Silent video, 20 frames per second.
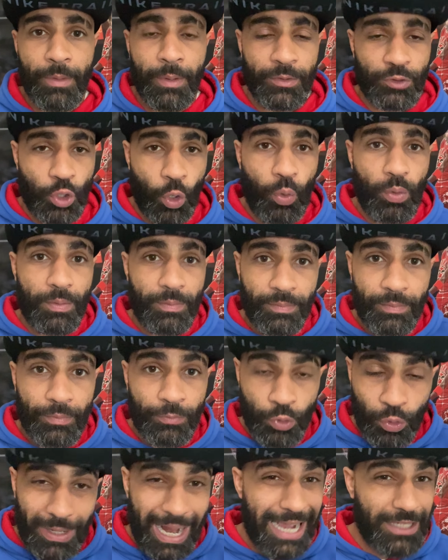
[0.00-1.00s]
So
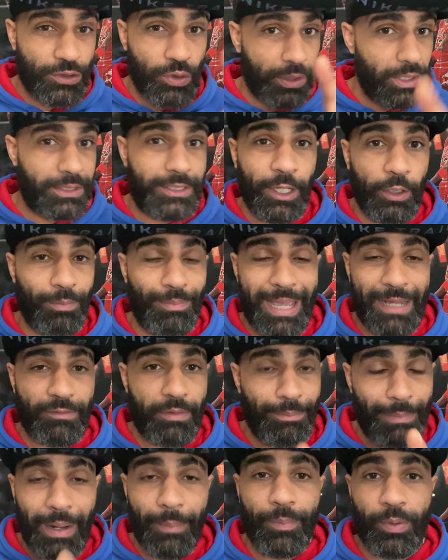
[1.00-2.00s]
you guys know the deal, man.
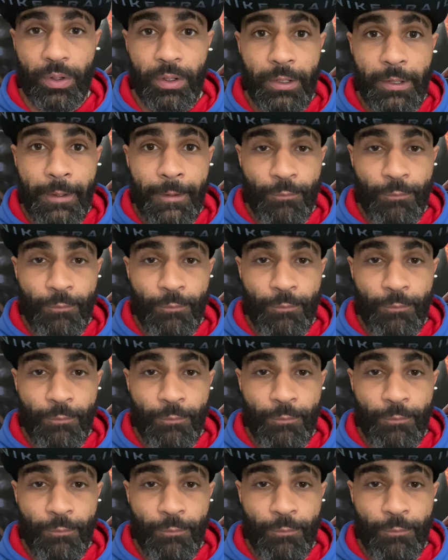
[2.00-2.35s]
Remember,